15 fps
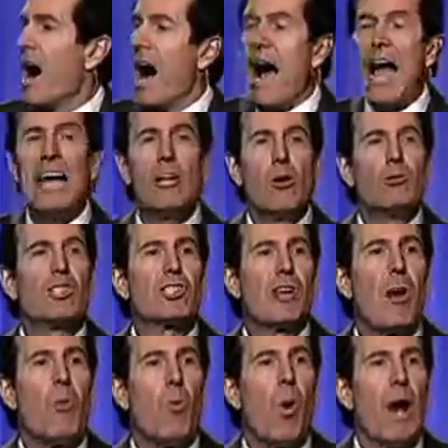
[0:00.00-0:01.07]
I know
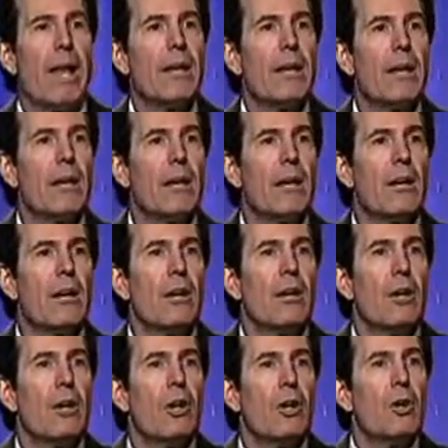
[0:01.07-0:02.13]
someone
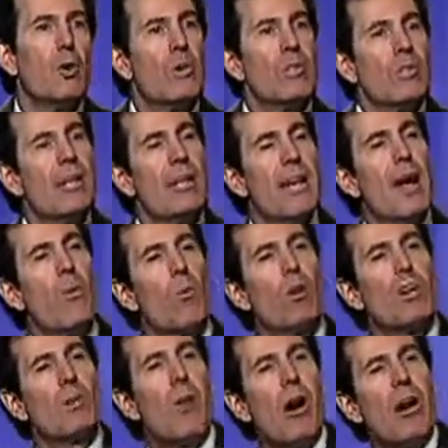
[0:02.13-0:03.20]
who was in
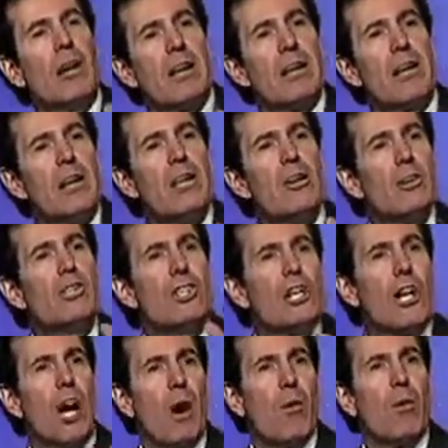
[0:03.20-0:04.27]
network marketing years
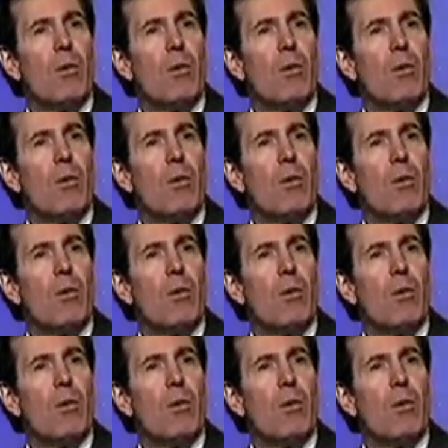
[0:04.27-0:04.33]
ago,